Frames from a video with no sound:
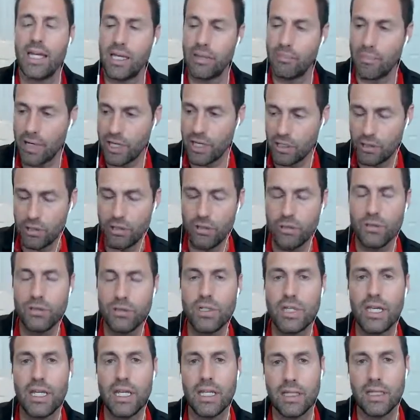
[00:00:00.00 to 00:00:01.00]

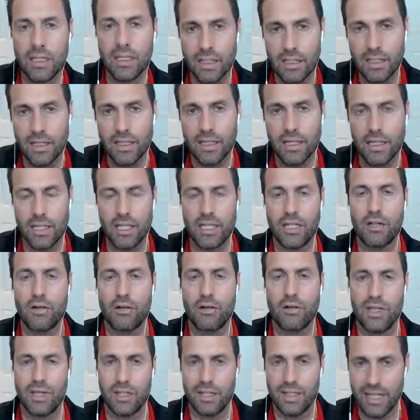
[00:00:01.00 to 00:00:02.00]
using, you know,
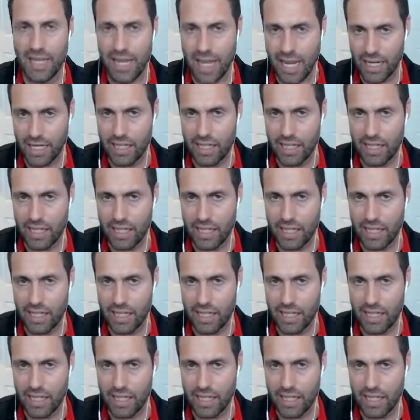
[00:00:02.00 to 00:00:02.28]
the negative